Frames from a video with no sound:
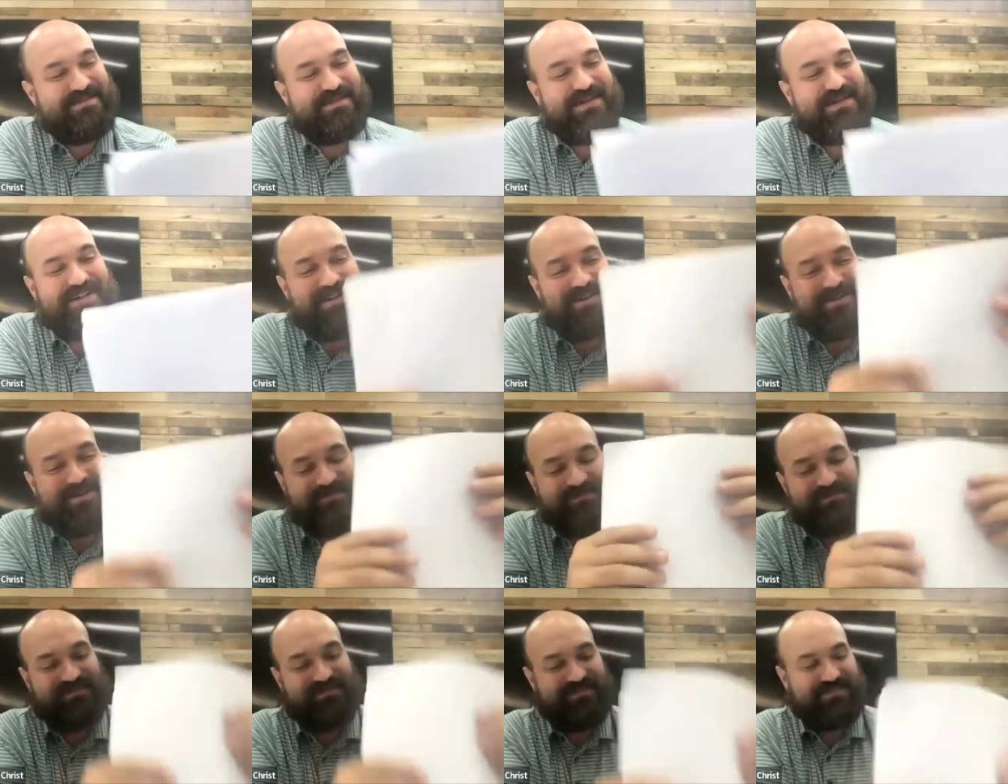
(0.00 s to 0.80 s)
But
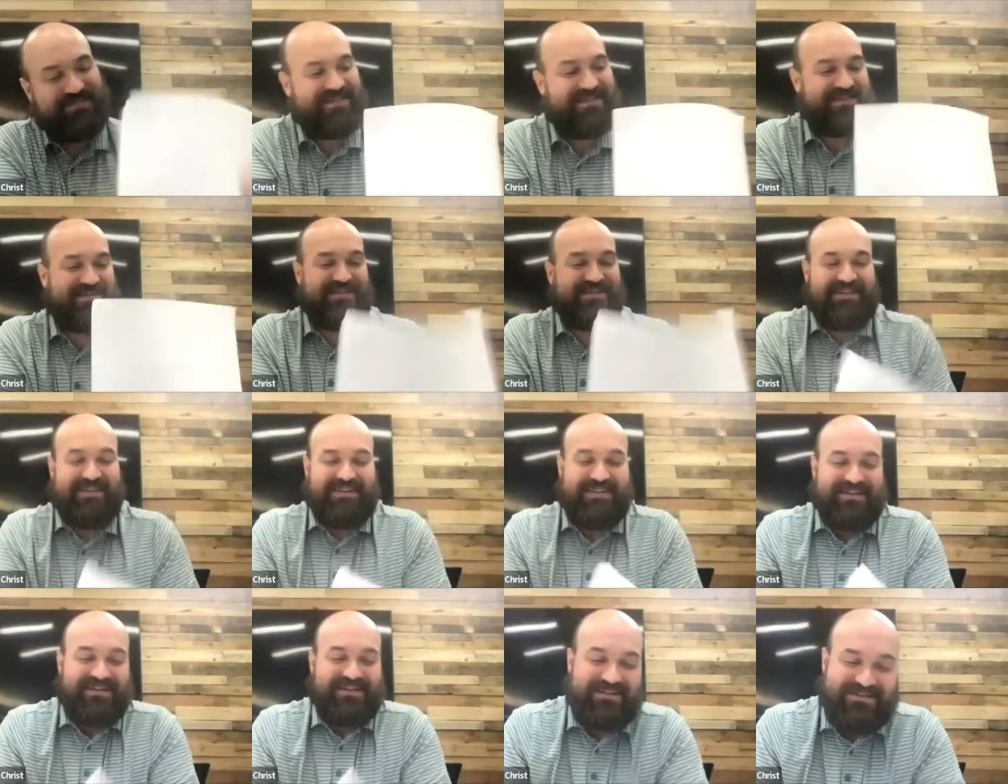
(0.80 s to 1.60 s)
um.
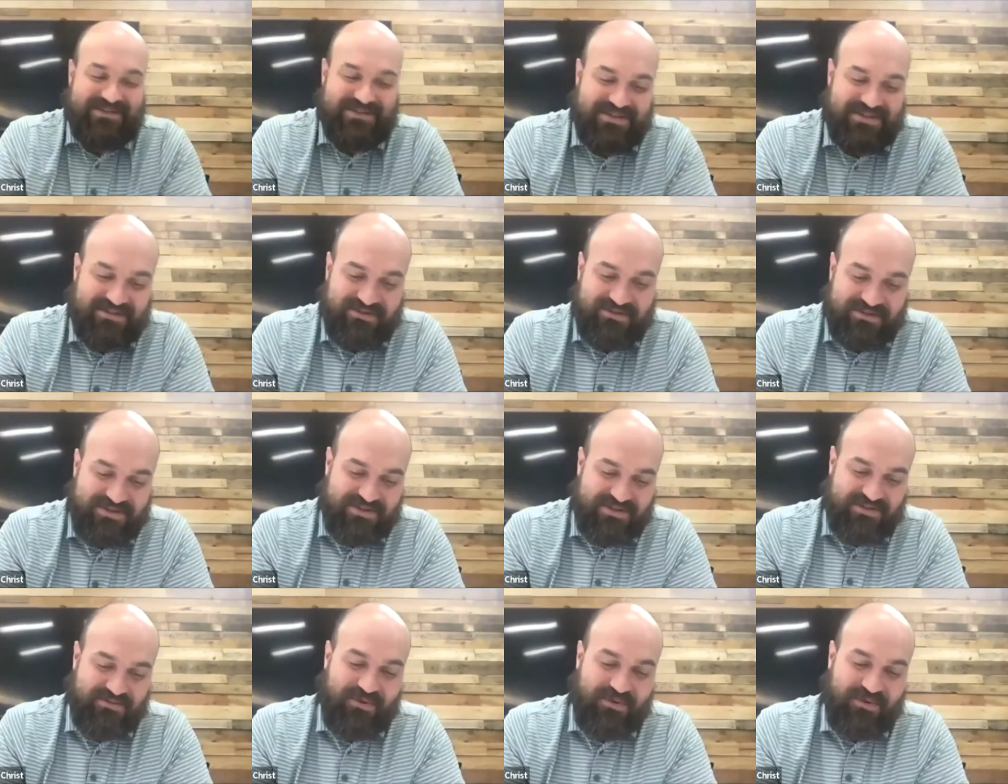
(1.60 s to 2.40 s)
Just,
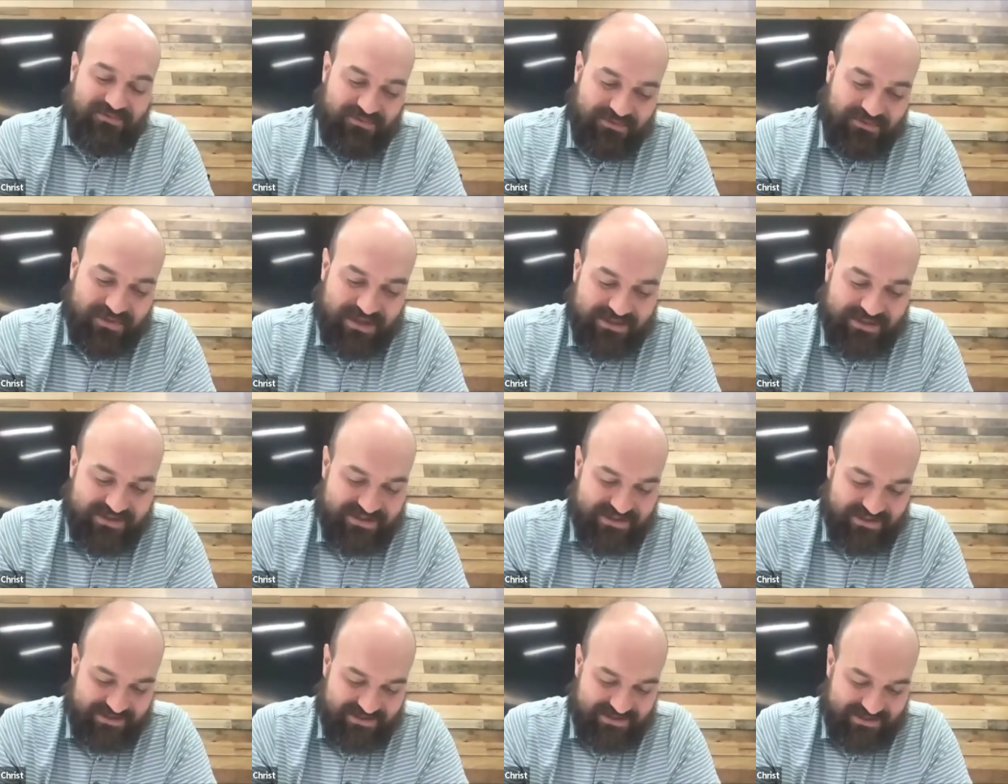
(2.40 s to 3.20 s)
just grateful, man,
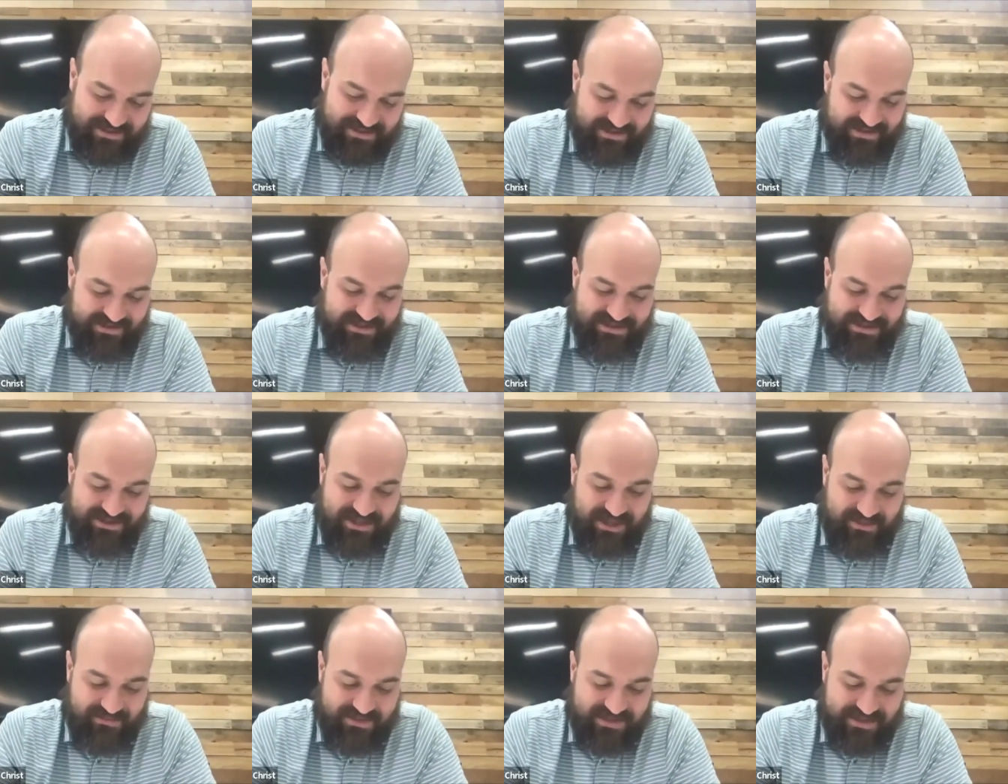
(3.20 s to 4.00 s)
to, to get to
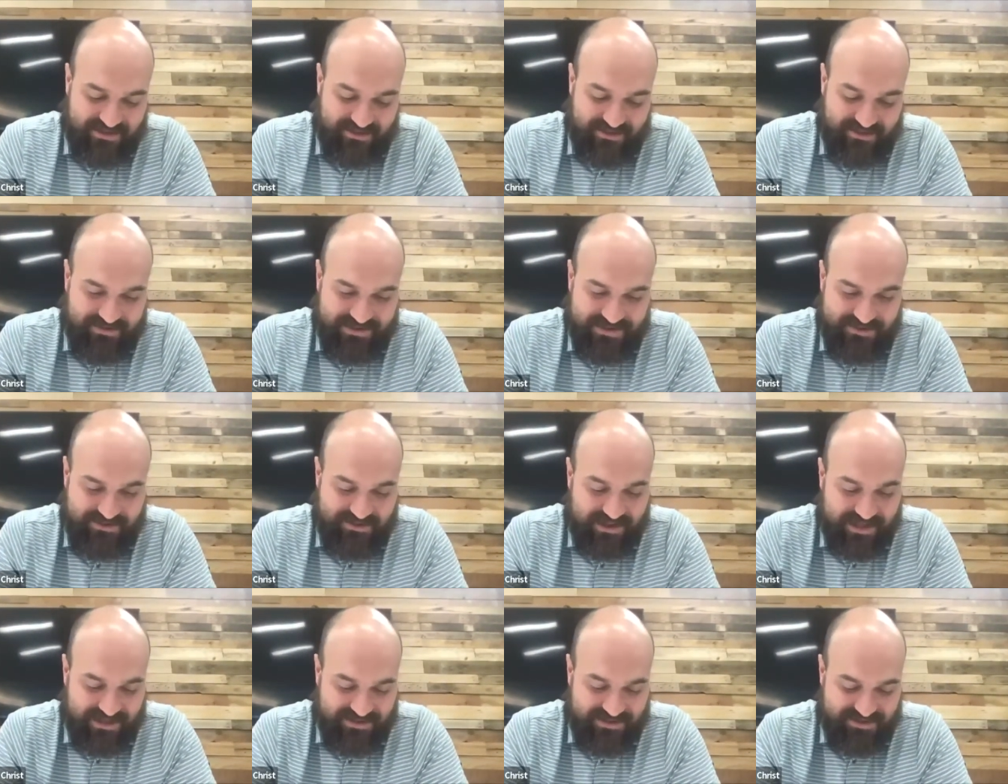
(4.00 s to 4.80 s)
James here. So you
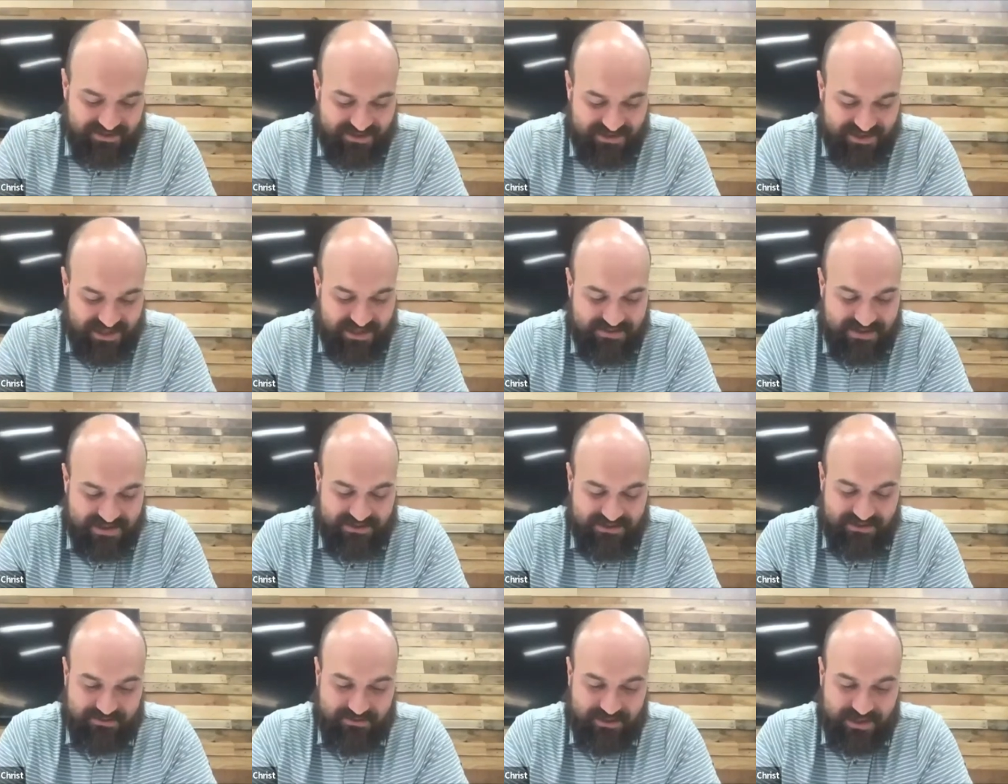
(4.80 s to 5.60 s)
guys are in James
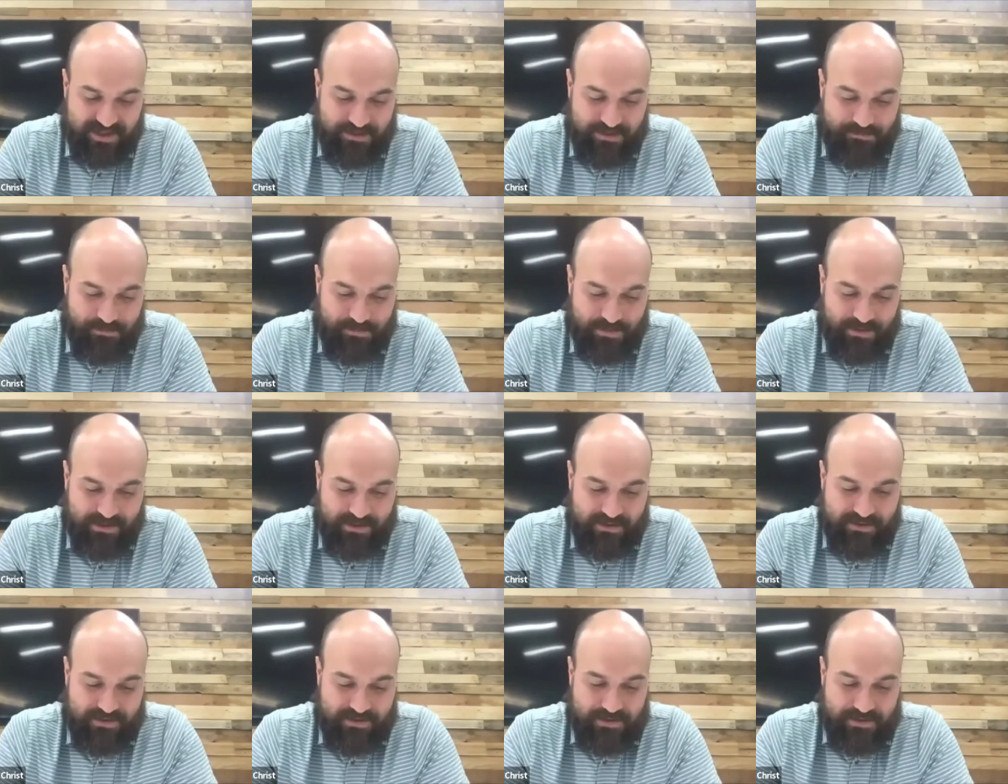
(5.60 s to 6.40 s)
two, right?
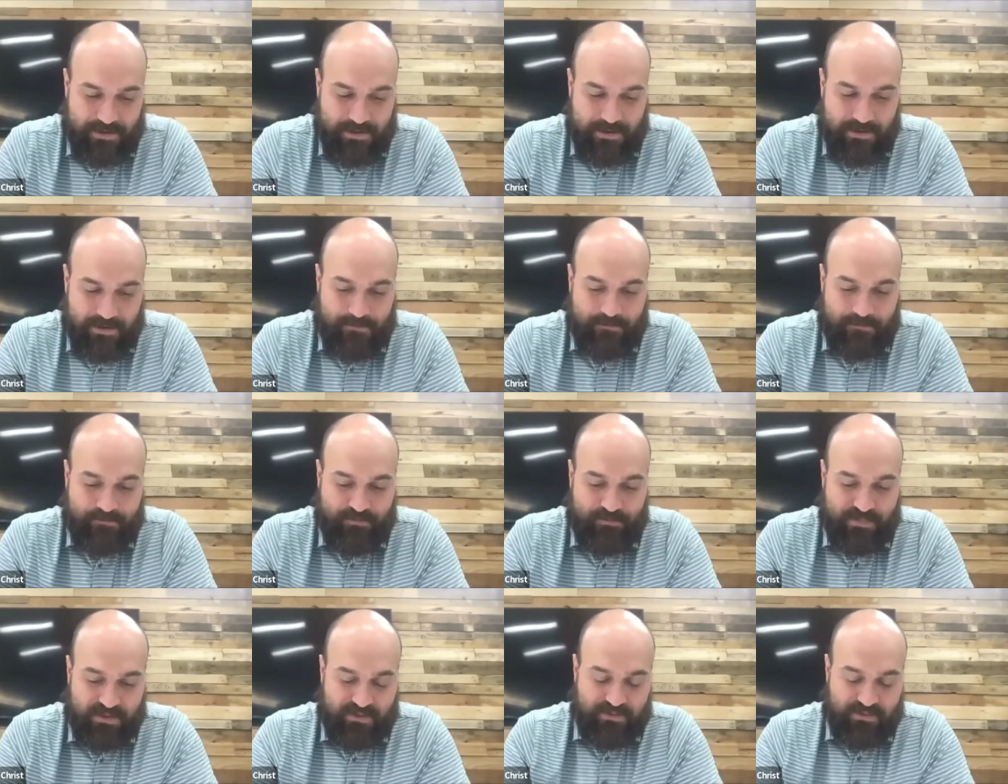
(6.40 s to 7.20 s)
Um,
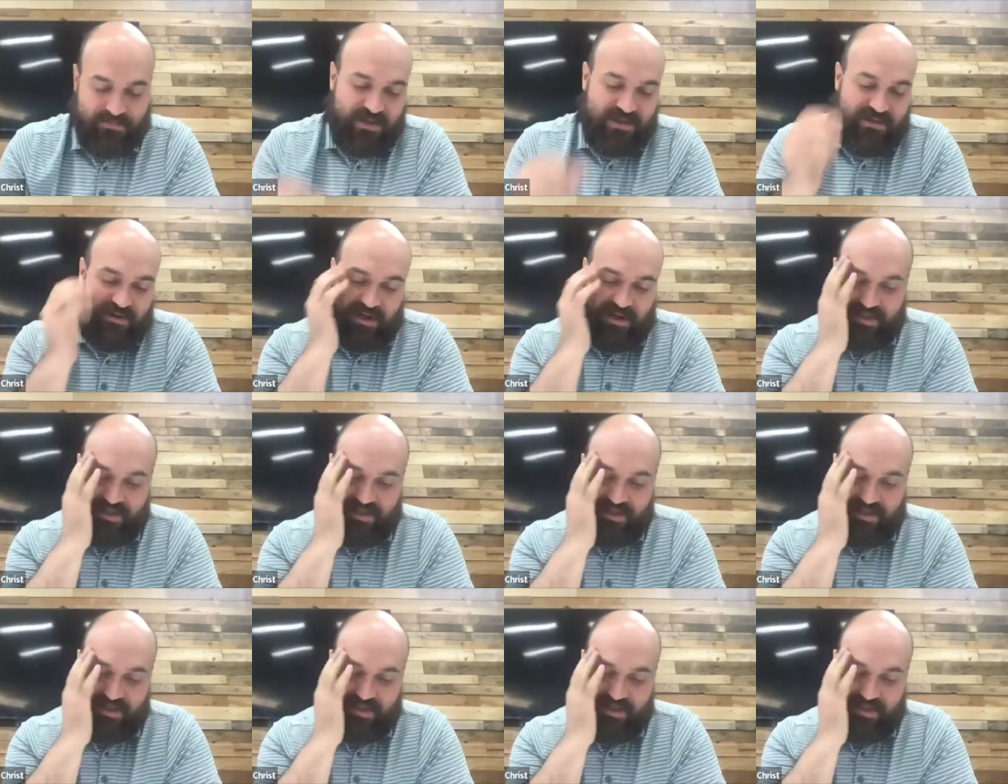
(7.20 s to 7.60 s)
but I